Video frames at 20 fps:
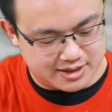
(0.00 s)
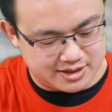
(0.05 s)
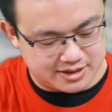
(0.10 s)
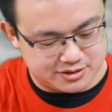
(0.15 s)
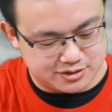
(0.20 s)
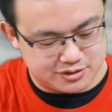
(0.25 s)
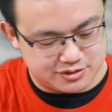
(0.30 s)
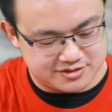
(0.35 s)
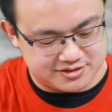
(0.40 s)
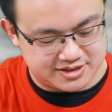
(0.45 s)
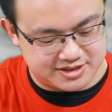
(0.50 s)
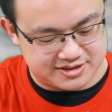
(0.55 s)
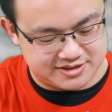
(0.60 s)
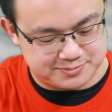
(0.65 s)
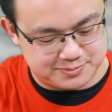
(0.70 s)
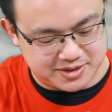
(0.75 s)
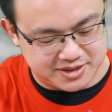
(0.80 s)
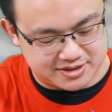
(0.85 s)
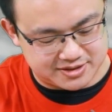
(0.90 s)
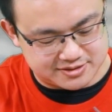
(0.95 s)
use these
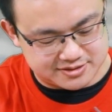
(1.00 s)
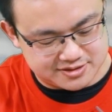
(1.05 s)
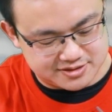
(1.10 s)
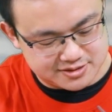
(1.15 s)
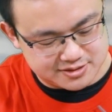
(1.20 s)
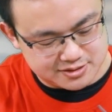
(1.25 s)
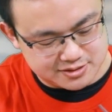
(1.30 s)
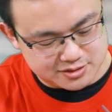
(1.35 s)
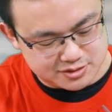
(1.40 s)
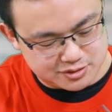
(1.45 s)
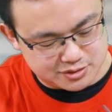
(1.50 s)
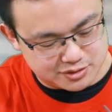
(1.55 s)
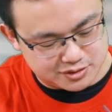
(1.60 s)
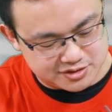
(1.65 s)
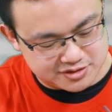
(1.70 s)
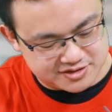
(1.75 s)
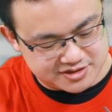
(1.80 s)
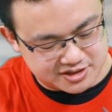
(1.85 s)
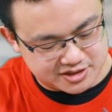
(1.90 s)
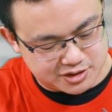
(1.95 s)
pins to
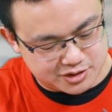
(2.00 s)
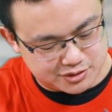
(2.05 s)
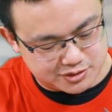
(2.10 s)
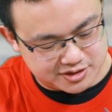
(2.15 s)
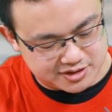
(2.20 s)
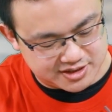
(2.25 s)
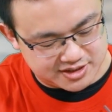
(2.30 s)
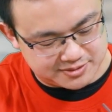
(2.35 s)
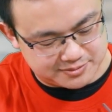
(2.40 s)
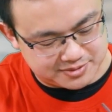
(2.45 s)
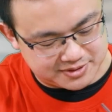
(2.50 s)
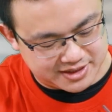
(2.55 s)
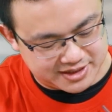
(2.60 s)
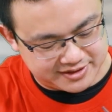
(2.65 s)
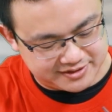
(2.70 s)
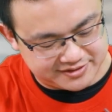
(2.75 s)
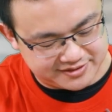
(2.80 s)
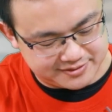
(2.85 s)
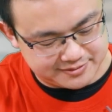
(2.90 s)
secure it in place.